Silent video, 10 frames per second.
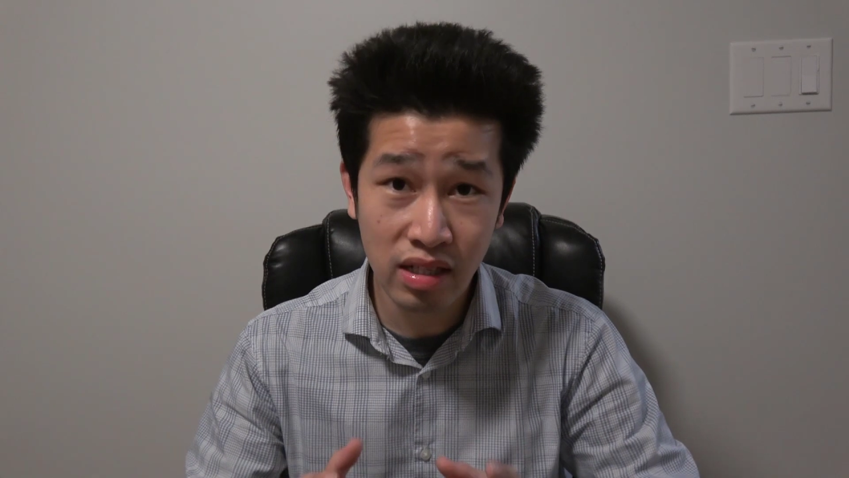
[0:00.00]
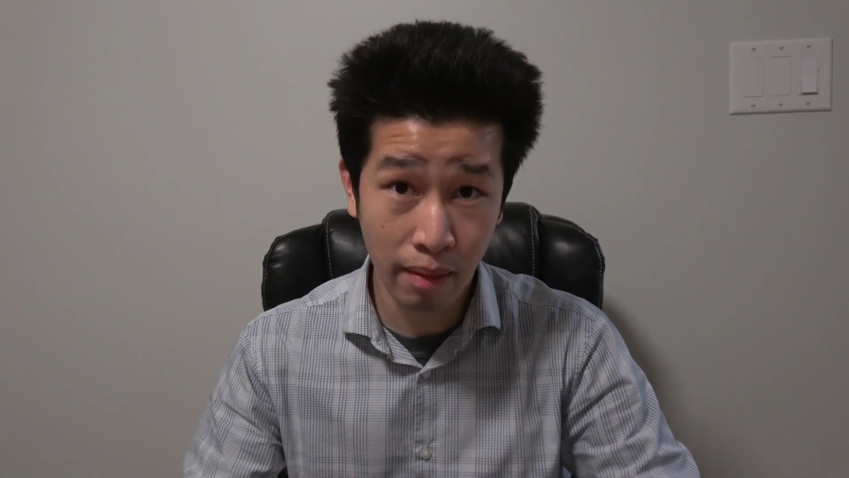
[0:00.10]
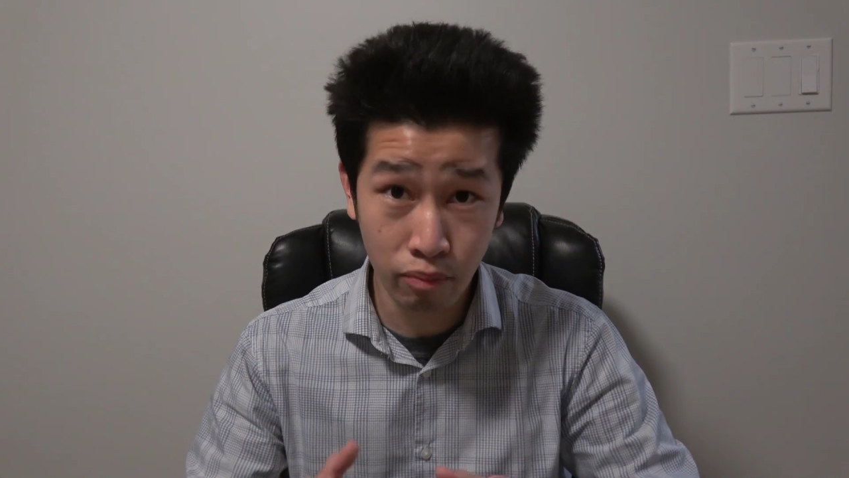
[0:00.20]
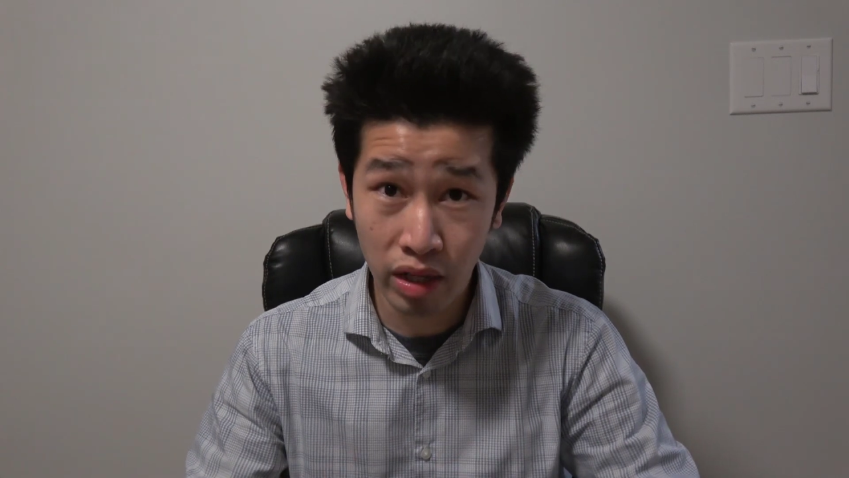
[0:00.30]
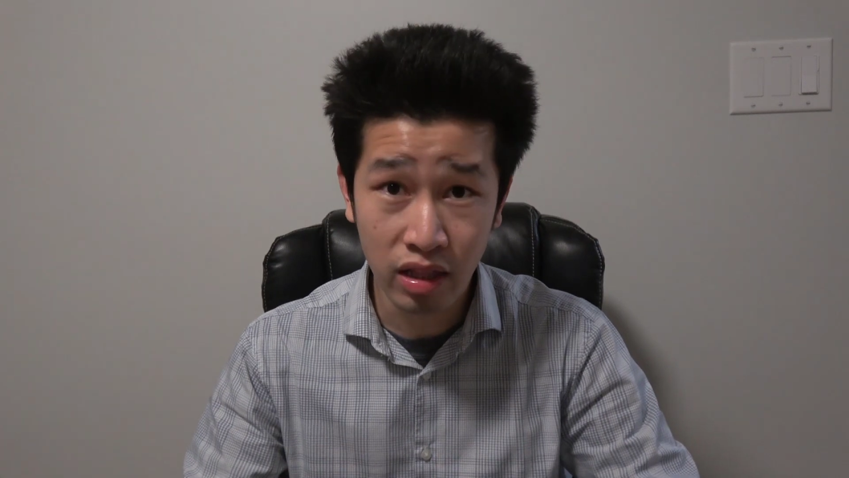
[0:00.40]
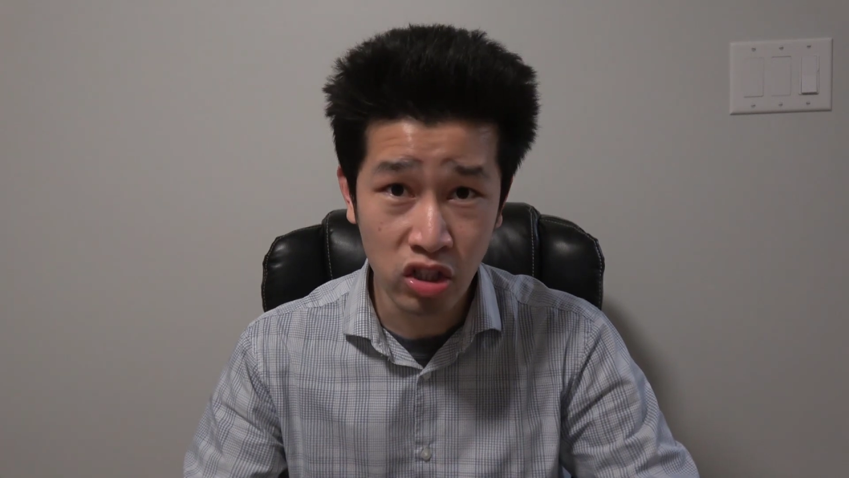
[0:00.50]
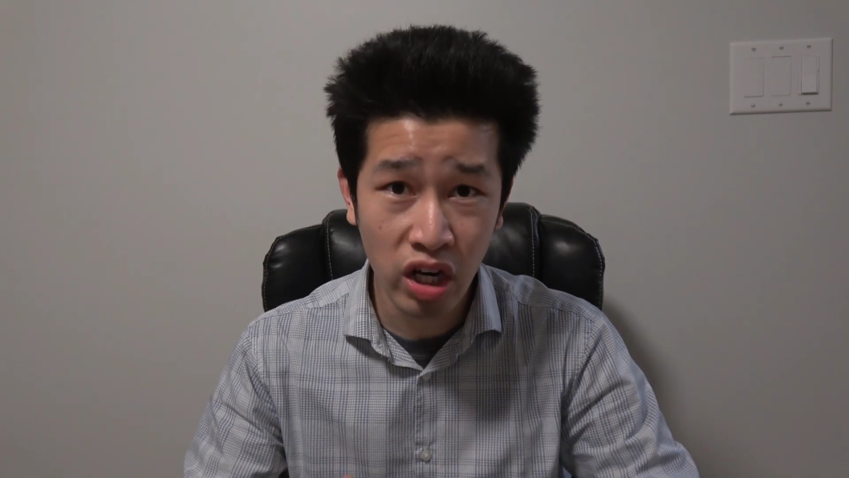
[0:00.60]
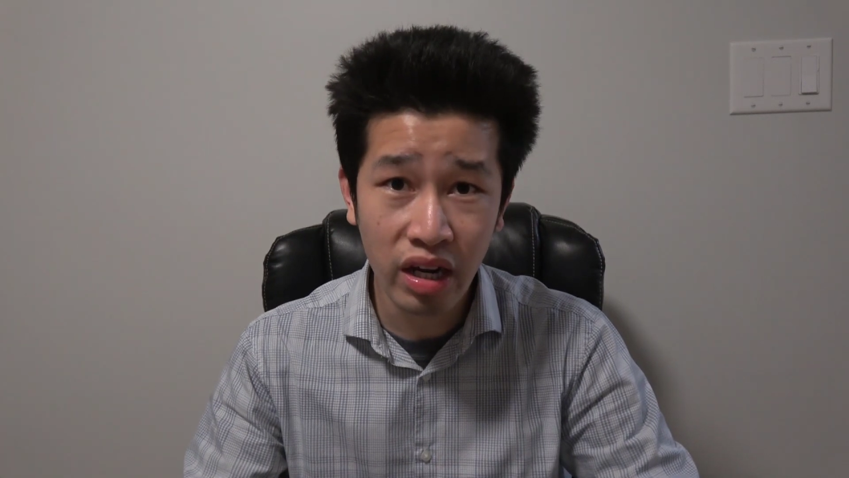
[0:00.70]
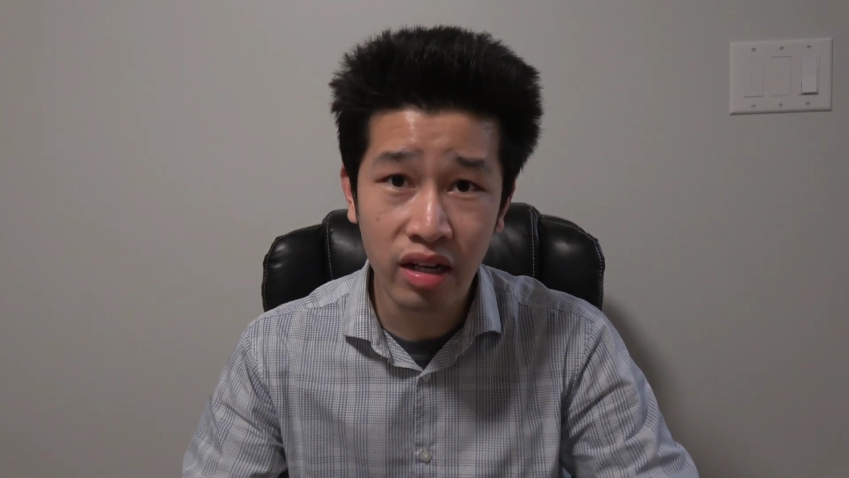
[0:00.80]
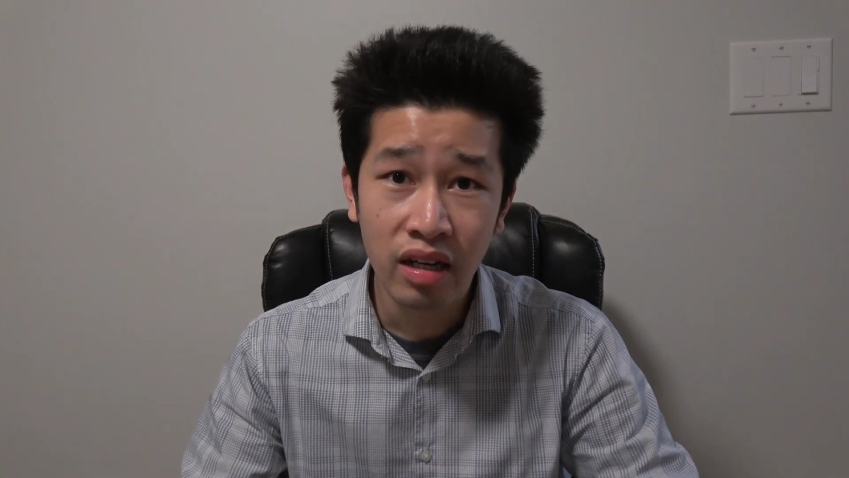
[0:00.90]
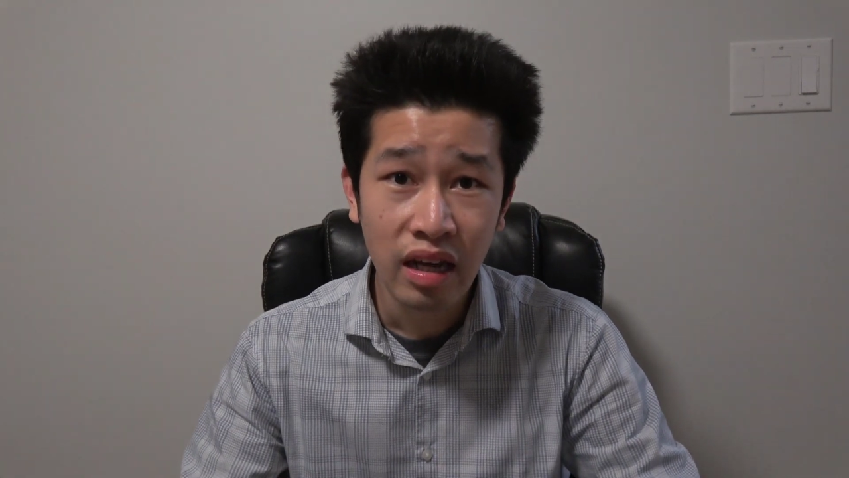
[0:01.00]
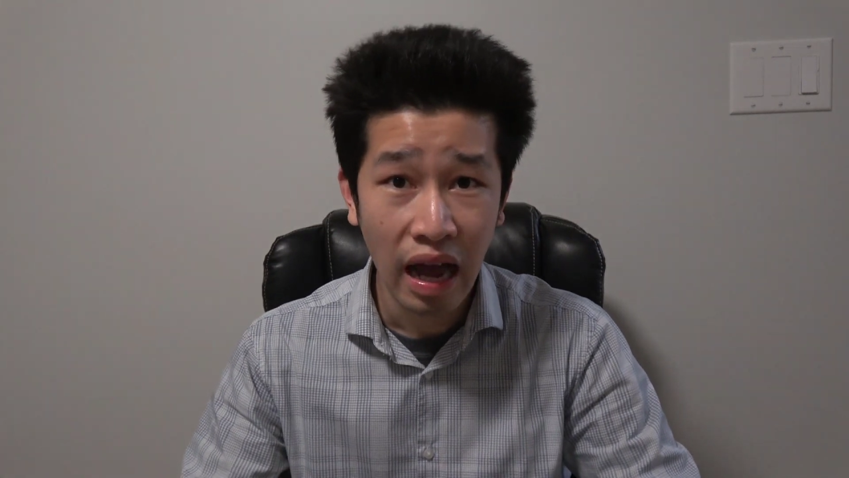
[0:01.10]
as I break the chain,